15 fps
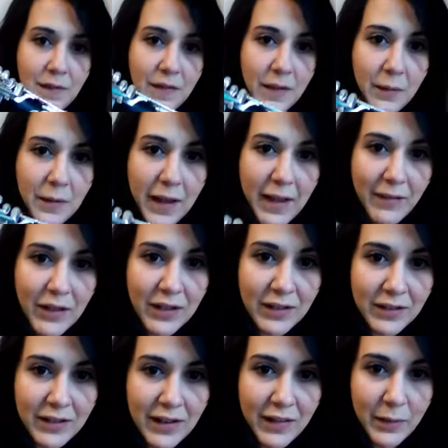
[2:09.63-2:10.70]
there we have it.
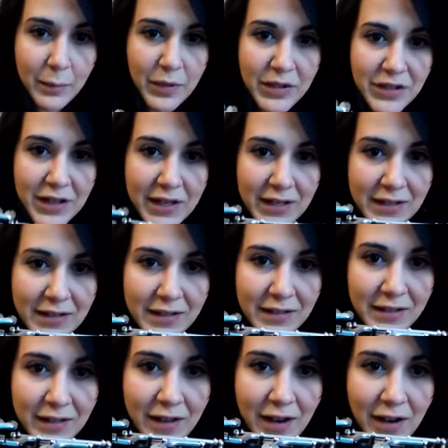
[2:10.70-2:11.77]
And the bridge keys
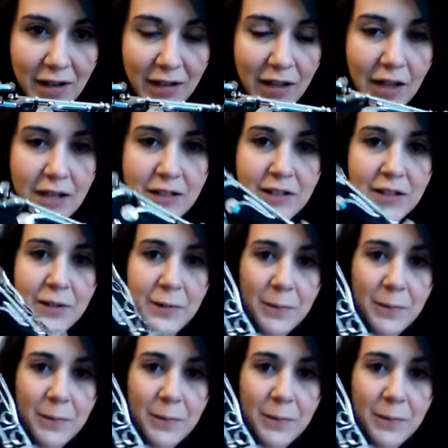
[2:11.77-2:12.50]
are aligned.